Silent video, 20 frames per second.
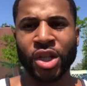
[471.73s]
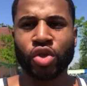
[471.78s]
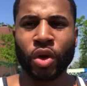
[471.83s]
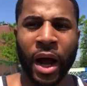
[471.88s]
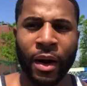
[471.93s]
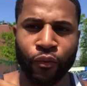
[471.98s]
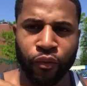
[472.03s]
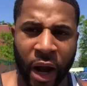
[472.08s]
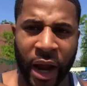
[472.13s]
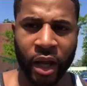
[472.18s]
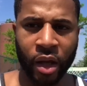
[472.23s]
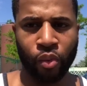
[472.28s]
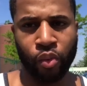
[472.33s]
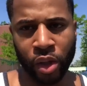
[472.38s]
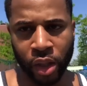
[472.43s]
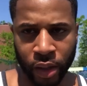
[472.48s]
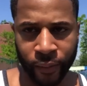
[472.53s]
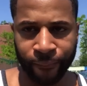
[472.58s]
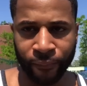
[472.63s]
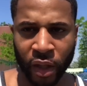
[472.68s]
So I'm rocking
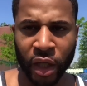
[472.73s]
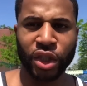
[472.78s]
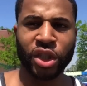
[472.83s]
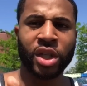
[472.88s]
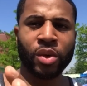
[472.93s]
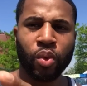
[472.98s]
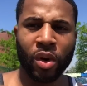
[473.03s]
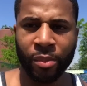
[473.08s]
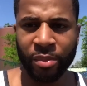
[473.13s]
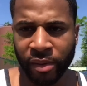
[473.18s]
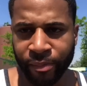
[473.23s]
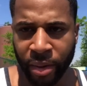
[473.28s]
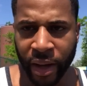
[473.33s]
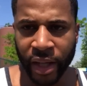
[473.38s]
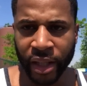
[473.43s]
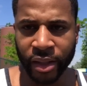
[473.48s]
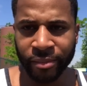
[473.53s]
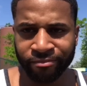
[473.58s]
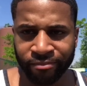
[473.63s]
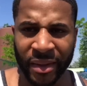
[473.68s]
with it. Because she want to be
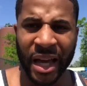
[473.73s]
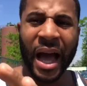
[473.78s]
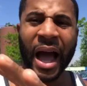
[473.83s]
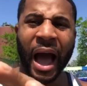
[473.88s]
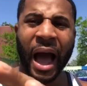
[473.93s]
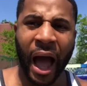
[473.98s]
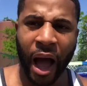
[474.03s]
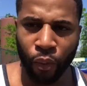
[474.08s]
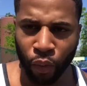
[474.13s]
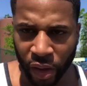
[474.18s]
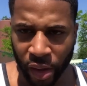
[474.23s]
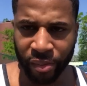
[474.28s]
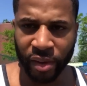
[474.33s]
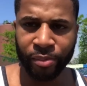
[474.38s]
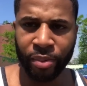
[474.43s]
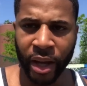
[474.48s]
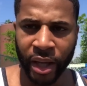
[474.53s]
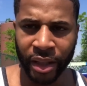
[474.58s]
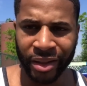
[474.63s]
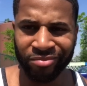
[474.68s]
petty. I want to
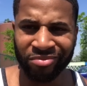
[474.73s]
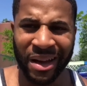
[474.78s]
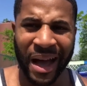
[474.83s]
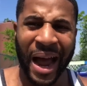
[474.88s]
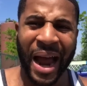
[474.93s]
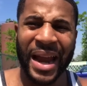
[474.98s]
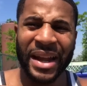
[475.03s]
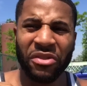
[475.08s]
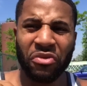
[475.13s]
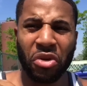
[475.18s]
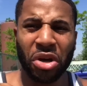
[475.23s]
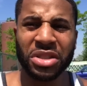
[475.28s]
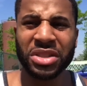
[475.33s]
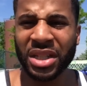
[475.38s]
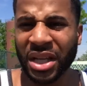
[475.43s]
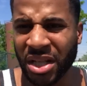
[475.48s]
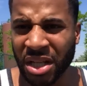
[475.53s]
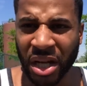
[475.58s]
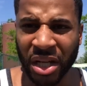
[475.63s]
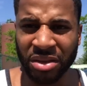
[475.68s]
be petty. I ain't even going to
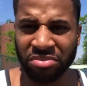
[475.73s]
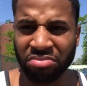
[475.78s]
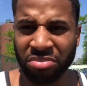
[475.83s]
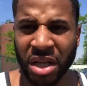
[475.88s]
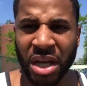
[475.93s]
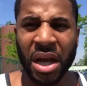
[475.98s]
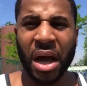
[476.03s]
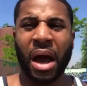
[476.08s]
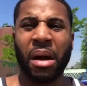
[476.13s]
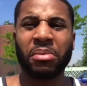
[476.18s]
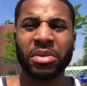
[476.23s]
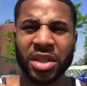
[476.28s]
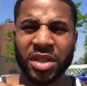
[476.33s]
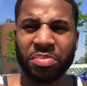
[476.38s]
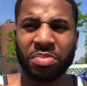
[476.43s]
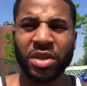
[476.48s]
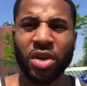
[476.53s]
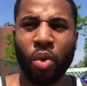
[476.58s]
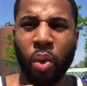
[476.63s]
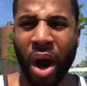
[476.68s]
say nothing. I'm going to
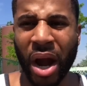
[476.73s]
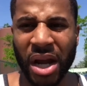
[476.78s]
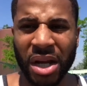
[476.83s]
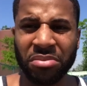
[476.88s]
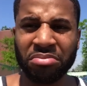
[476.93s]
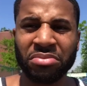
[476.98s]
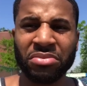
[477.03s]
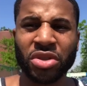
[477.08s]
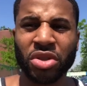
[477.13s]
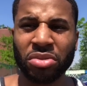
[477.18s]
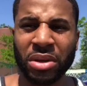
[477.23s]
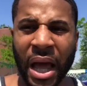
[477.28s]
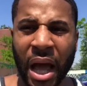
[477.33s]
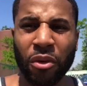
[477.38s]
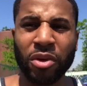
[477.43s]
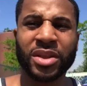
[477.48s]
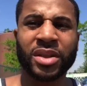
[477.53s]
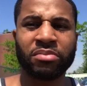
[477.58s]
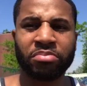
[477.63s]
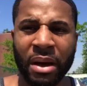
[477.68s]
just be quiet. So
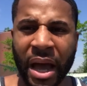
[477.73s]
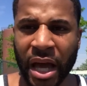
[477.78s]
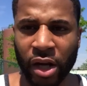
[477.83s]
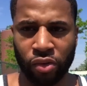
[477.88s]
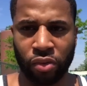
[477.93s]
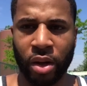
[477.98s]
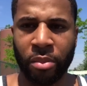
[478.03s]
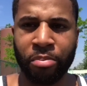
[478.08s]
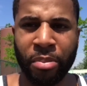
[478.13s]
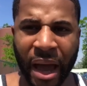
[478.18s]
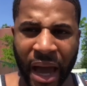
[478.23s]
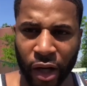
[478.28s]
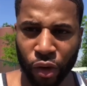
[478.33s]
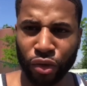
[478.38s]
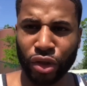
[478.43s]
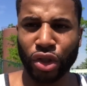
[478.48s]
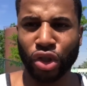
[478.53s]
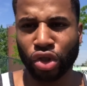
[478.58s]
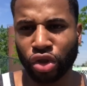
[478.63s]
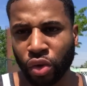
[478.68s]
now it's a battle. A
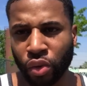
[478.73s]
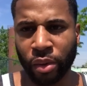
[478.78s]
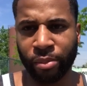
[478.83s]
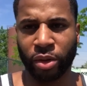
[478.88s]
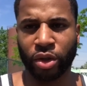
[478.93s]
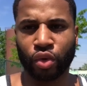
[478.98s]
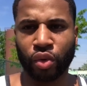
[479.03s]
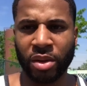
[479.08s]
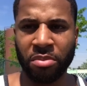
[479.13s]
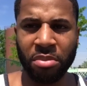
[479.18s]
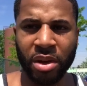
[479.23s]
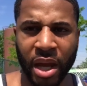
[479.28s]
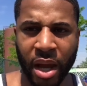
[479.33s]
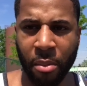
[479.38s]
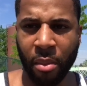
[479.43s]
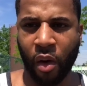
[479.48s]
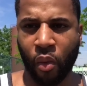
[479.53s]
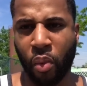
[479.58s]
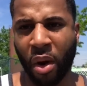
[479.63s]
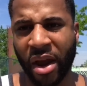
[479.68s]
battle is ensuing between me
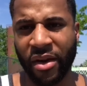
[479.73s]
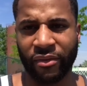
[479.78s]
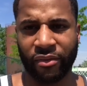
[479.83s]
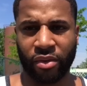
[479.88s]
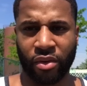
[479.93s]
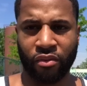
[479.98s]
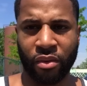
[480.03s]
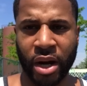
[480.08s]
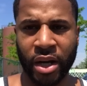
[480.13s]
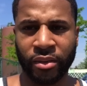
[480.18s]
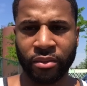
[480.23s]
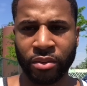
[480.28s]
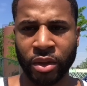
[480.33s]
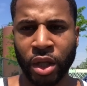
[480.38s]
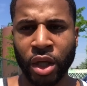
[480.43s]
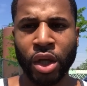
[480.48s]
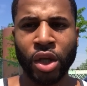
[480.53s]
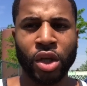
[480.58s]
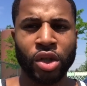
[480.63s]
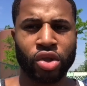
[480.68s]
and my wife, right?
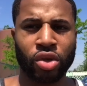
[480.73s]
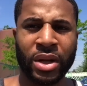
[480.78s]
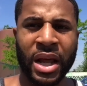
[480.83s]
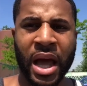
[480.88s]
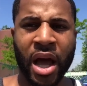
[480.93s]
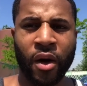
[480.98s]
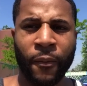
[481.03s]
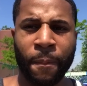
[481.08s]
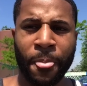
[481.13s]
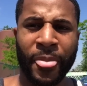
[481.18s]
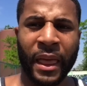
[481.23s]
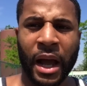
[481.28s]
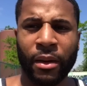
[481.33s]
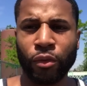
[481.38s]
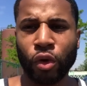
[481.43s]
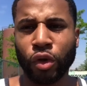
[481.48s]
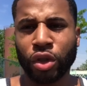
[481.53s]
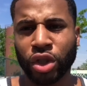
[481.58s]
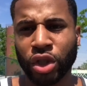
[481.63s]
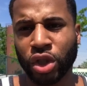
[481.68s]
So now
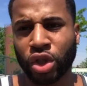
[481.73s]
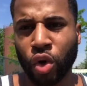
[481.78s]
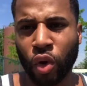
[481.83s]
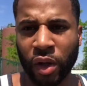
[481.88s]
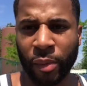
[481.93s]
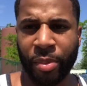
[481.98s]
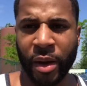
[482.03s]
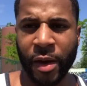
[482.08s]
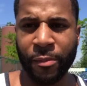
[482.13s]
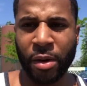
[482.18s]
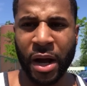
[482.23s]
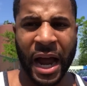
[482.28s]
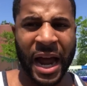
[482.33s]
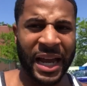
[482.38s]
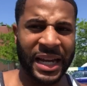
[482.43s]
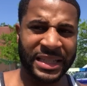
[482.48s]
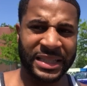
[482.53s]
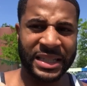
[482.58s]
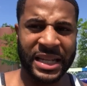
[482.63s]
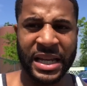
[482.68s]
I'm using the toilet paper.
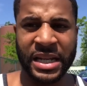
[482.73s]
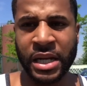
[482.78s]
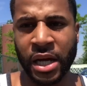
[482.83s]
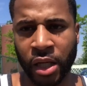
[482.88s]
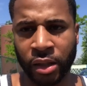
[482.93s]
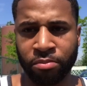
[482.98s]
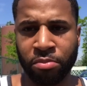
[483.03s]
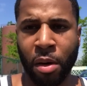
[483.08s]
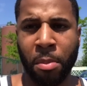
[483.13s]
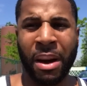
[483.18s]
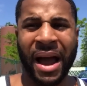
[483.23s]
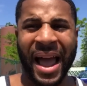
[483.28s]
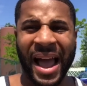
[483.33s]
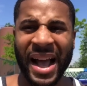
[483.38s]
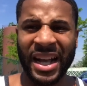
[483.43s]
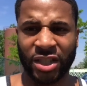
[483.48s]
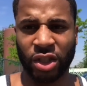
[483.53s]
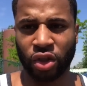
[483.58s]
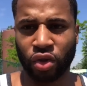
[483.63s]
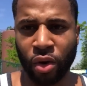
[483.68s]
I ain't saying nothing. But my
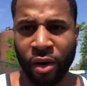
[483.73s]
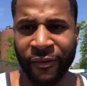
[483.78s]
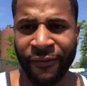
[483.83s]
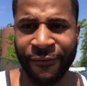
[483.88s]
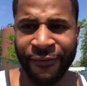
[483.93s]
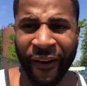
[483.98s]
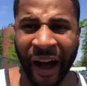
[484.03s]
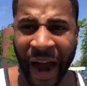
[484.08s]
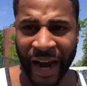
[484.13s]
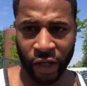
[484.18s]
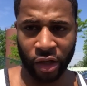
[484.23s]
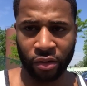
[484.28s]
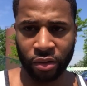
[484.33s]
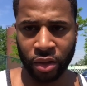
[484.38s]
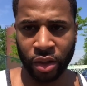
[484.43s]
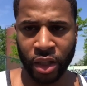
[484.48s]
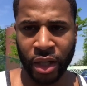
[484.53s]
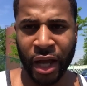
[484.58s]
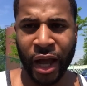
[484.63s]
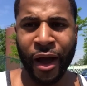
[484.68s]
ass is on fire.
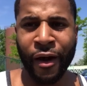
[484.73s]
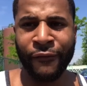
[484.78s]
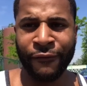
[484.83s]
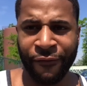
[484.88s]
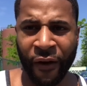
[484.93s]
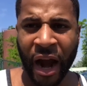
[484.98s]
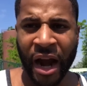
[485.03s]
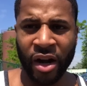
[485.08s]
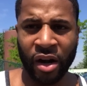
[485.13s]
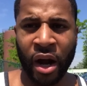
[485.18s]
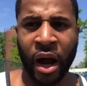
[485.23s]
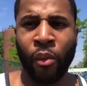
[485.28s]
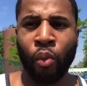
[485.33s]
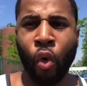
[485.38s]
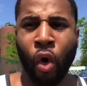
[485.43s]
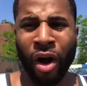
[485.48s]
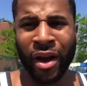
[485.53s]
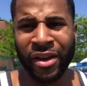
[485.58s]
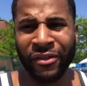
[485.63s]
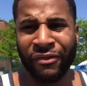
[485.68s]
Fire. I'm
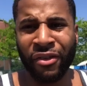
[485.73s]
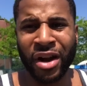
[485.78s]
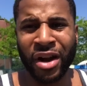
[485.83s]
walking